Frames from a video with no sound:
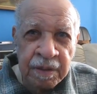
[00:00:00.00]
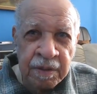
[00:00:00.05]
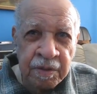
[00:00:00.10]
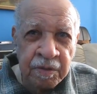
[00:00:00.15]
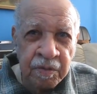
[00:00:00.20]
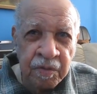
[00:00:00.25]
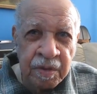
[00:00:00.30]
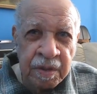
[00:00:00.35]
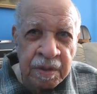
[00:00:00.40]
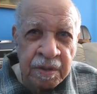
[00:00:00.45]
The
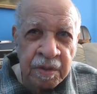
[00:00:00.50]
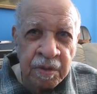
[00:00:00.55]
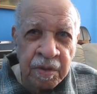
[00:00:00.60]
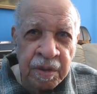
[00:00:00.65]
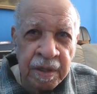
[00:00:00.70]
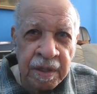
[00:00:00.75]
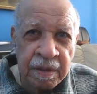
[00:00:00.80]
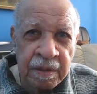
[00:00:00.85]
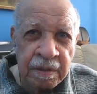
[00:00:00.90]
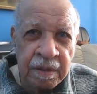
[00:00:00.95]
screen door
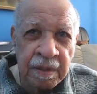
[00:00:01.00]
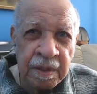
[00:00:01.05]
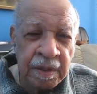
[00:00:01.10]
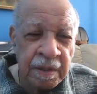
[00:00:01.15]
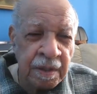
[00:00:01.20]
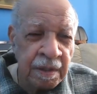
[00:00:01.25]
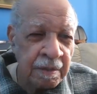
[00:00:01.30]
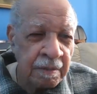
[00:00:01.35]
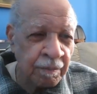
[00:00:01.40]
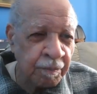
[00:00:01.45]
had a
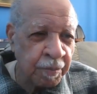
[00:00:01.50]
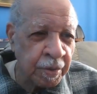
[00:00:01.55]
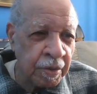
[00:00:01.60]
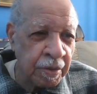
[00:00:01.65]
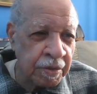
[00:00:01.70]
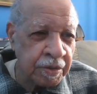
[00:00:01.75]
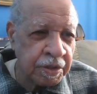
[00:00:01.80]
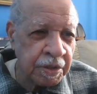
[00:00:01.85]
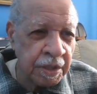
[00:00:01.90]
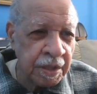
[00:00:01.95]

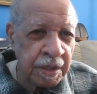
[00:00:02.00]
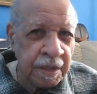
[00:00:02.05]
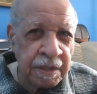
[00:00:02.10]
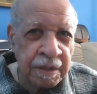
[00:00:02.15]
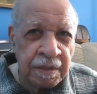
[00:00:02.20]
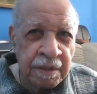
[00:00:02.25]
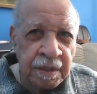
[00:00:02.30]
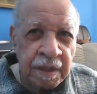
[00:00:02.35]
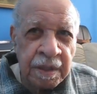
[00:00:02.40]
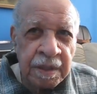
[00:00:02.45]
pull
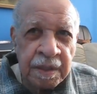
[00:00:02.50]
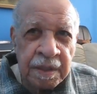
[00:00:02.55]
chain.